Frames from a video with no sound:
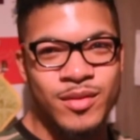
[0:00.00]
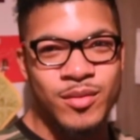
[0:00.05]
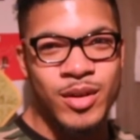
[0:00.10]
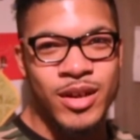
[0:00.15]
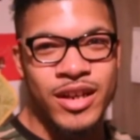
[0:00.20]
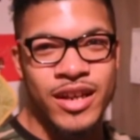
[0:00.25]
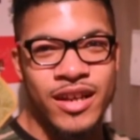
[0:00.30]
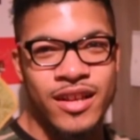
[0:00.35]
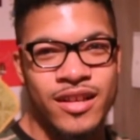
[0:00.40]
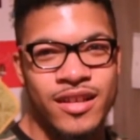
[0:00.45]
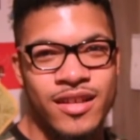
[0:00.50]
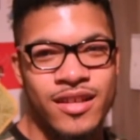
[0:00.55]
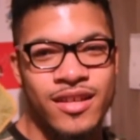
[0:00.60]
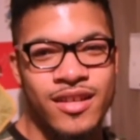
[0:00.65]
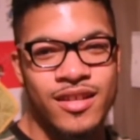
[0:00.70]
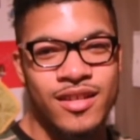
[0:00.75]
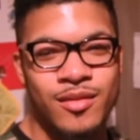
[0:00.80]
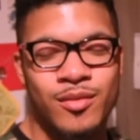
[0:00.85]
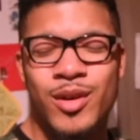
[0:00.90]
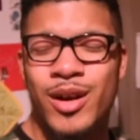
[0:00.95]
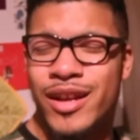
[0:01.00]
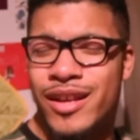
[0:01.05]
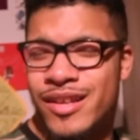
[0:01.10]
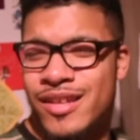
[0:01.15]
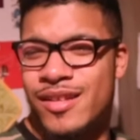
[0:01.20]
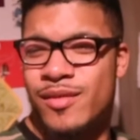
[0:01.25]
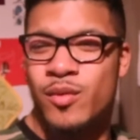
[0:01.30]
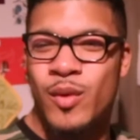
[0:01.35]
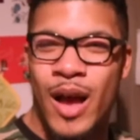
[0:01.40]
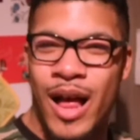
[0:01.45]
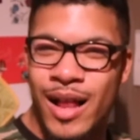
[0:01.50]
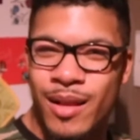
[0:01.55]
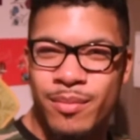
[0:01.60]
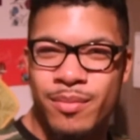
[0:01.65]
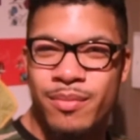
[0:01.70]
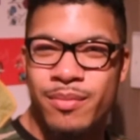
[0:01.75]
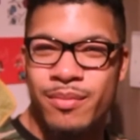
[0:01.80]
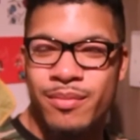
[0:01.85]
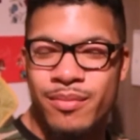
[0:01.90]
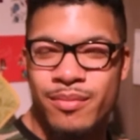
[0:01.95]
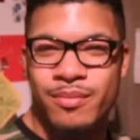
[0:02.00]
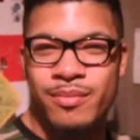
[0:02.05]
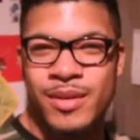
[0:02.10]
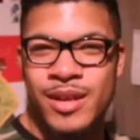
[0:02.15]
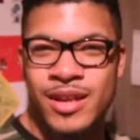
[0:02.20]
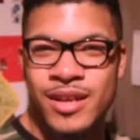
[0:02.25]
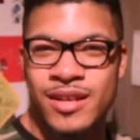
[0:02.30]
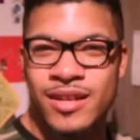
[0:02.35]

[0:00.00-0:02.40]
What else? What else? What does well mean?